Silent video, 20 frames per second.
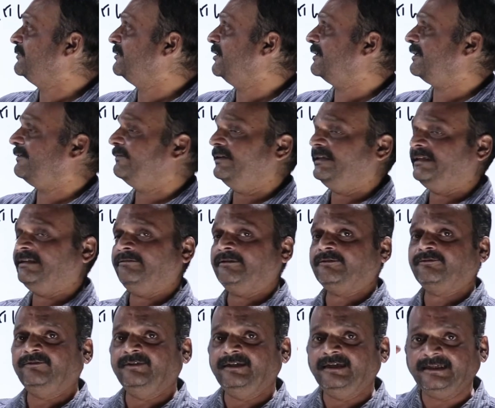Okay, wherever
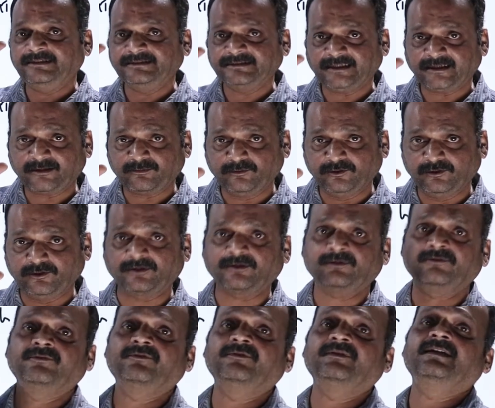field lines are more,
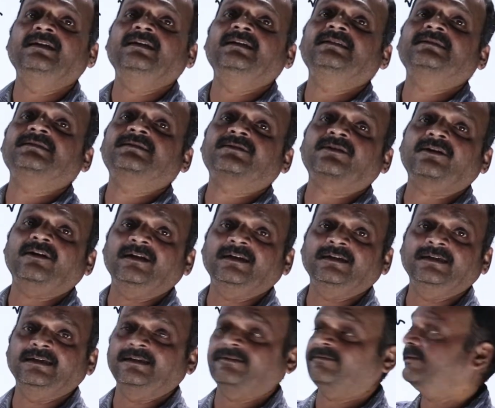field is
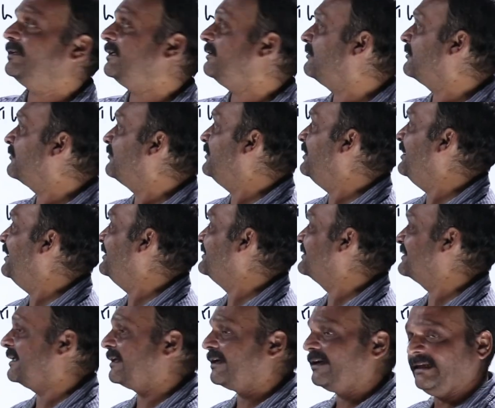stronger. Wherever field
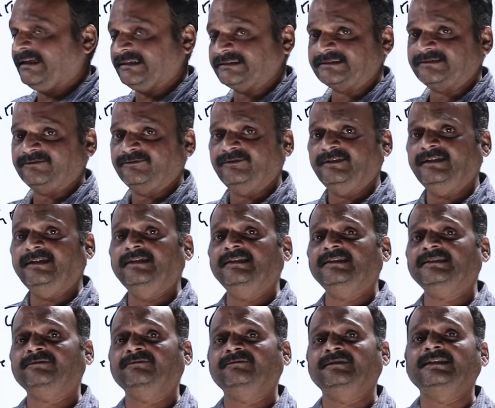lines are less, field
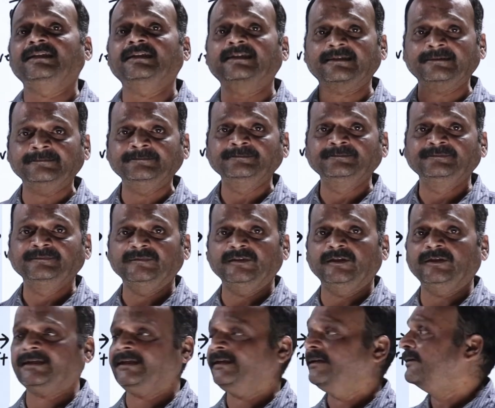is weaker.
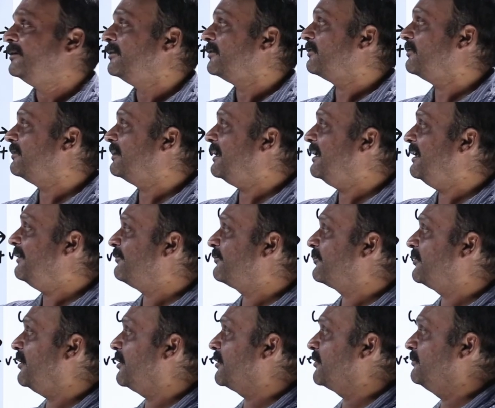Okay, to the
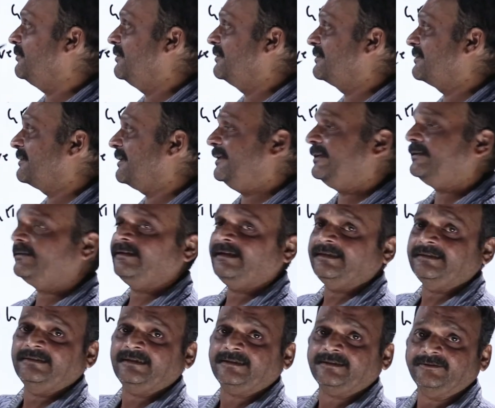left or towards right,
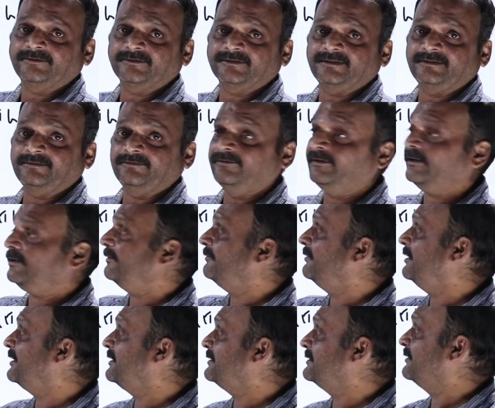like that you see. Okay,
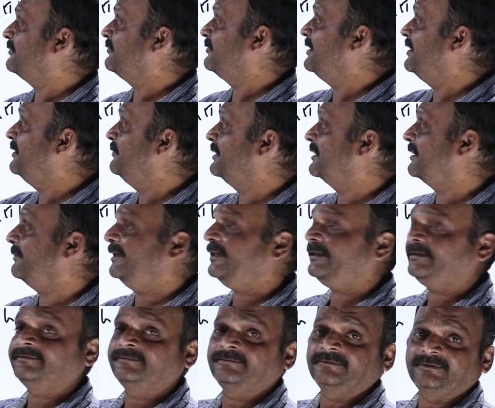where is the field
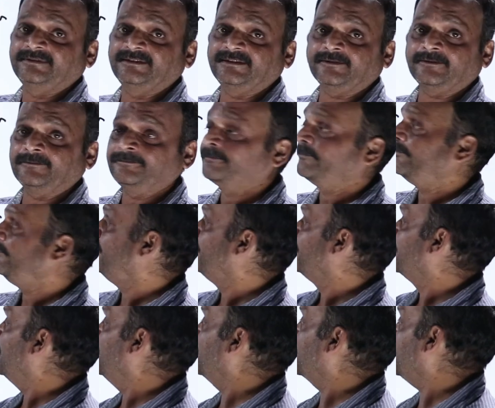becoming zero?
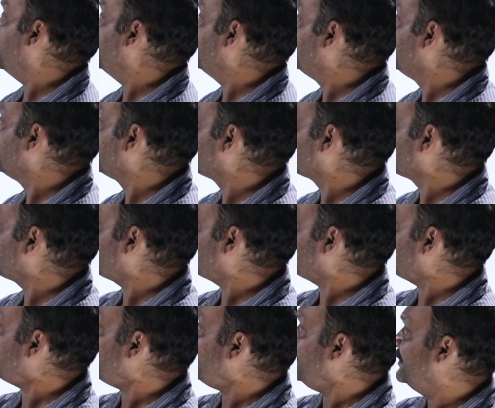Okay,
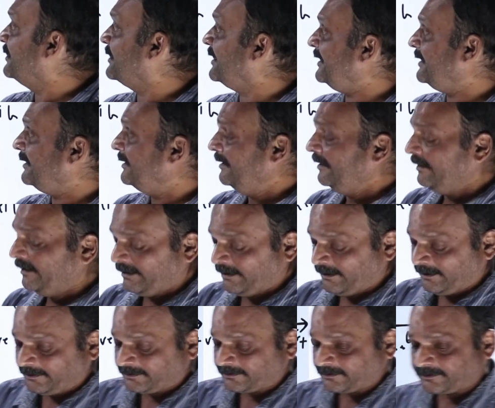right?
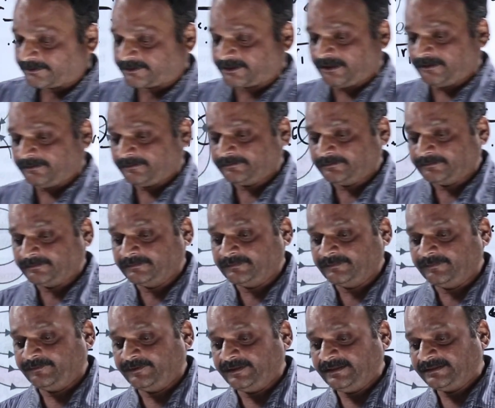So
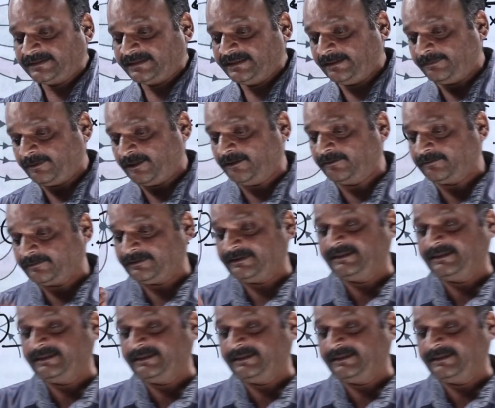we'll see about